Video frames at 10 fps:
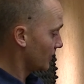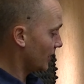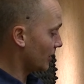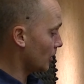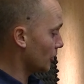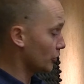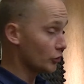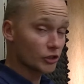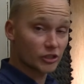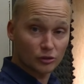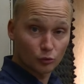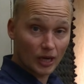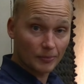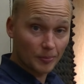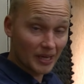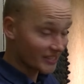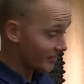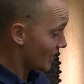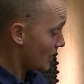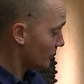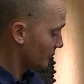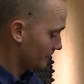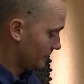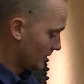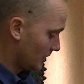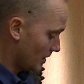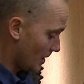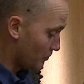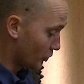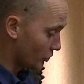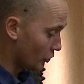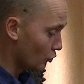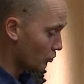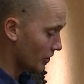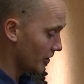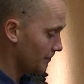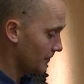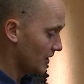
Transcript: and now you can just grab the magazine out and push the new one in.